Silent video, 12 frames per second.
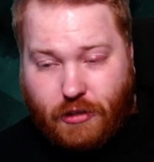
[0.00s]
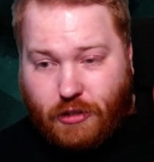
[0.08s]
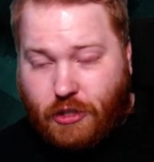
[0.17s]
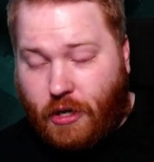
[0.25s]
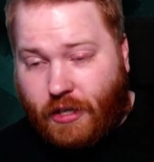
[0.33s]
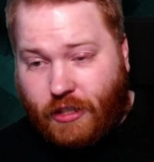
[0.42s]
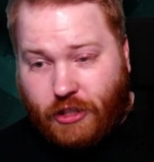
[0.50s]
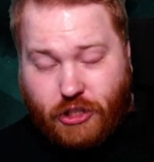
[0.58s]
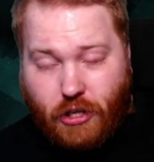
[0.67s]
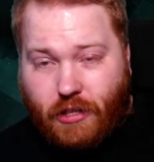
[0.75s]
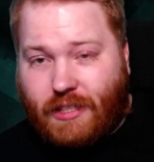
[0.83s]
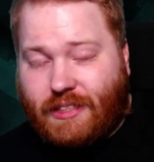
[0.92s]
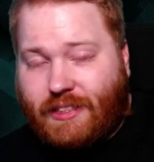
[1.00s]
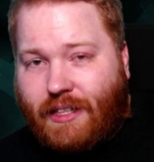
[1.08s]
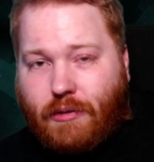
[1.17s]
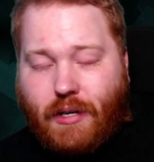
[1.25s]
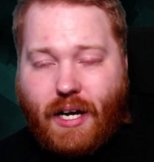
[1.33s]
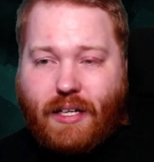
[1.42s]
turning circles
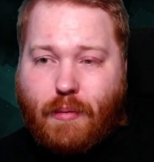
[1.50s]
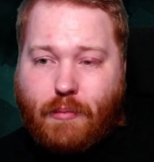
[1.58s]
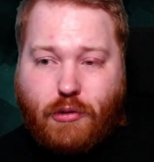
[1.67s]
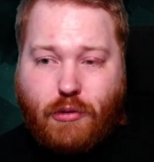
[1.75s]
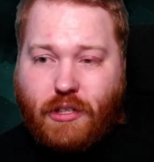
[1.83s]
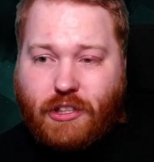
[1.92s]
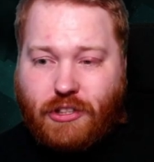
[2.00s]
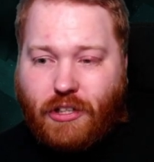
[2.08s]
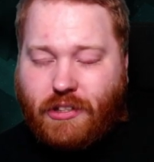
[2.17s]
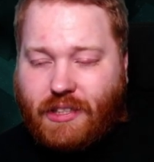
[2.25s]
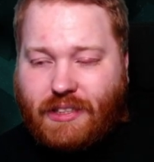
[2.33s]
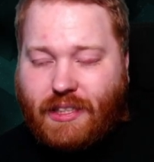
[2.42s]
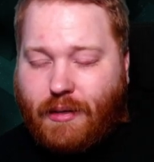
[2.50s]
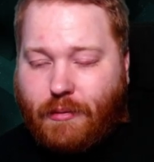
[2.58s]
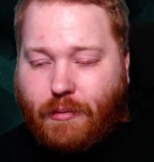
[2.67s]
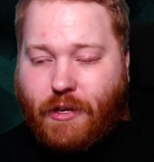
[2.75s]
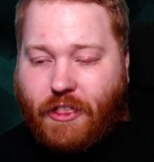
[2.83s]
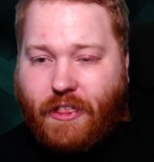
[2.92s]
here, right? I'm drawing circles here
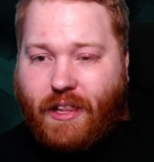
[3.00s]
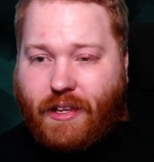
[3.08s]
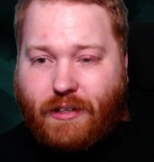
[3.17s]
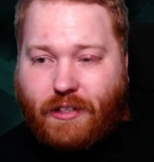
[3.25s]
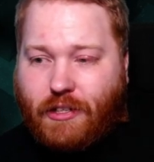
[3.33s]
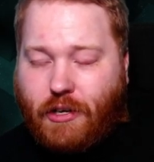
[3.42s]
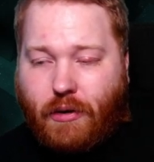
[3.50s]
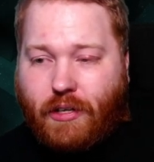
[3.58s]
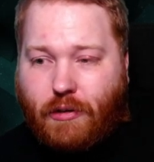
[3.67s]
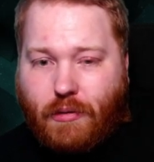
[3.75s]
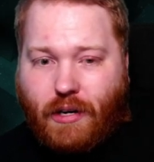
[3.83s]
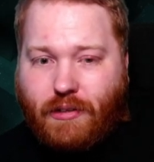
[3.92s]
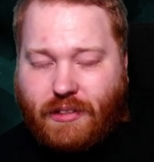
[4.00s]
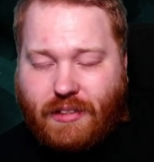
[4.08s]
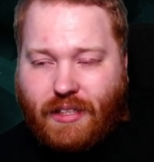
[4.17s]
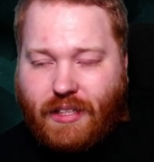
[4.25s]
with going around